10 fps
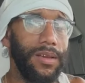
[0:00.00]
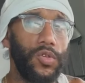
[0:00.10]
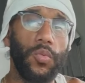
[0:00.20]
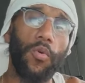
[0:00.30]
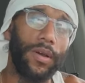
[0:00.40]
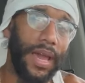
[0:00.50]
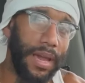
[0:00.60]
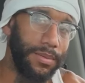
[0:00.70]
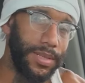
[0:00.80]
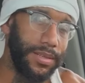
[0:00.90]
two more
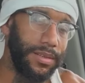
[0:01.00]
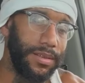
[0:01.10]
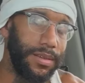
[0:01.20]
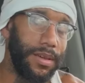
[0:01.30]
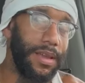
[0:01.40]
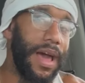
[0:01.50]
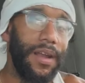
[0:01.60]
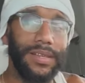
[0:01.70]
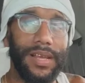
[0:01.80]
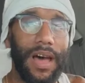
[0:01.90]
games. And now
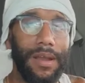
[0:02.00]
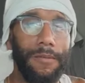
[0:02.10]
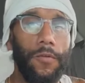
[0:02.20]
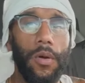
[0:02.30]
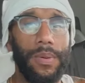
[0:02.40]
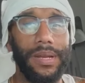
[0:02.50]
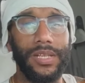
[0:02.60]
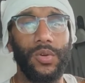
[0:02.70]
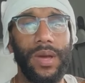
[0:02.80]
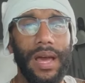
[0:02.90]
that's a lot of four pick
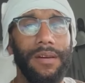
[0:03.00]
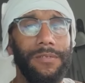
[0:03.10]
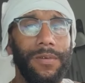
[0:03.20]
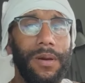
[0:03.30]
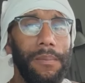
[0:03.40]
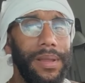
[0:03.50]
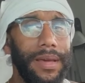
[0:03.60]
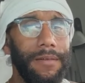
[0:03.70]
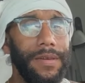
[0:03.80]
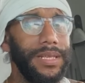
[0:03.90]
that you have complete
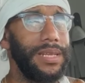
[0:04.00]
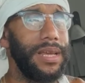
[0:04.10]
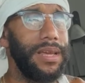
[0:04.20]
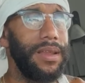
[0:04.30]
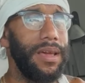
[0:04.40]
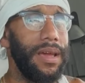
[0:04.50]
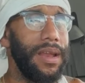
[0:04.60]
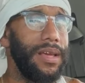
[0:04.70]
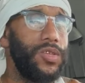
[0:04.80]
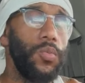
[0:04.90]
conviction in,
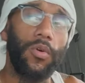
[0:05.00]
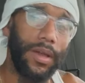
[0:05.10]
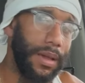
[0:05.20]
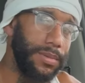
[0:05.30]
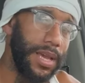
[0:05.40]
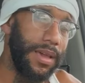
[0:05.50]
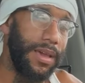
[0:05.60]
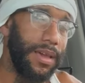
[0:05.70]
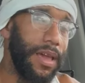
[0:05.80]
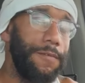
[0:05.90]
and then two more games.
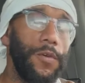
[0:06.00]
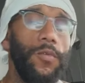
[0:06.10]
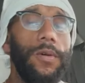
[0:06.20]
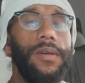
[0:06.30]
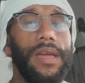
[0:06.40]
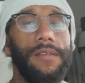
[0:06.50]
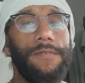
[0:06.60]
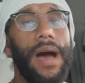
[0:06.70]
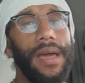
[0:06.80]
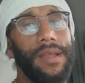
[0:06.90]
If you can
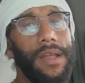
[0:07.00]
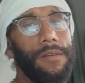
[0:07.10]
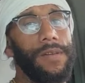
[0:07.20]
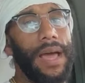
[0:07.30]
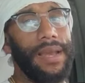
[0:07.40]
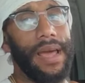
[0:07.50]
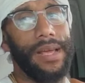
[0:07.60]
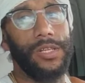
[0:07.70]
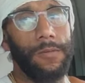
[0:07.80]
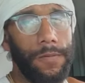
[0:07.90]
find enough like that
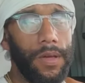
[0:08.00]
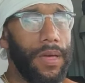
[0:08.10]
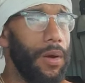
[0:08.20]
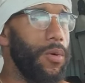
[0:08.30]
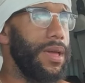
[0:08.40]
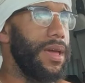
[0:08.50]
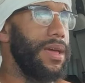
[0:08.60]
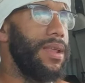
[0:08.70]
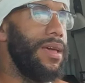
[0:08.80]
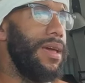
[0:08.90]
that you feel that way
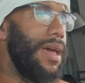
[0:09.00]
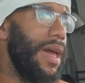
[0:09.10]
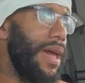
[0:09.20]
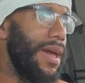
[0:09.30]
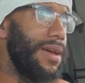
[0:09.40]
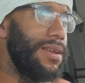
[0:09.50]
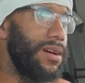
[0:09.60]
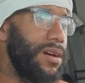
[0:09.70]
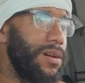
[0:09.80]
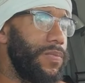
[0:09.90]
in, and
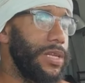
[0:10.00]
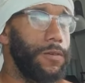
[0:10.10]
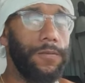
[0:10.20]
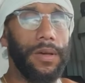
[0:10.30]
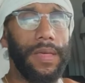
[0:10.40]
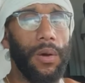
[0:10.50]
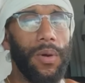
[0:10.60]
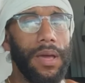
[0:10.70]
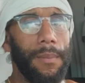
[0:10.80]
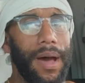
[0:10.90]
uh, that you feel that
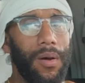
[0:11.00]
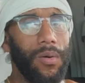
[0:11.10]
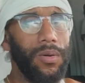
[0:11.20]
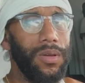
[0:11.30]
way about,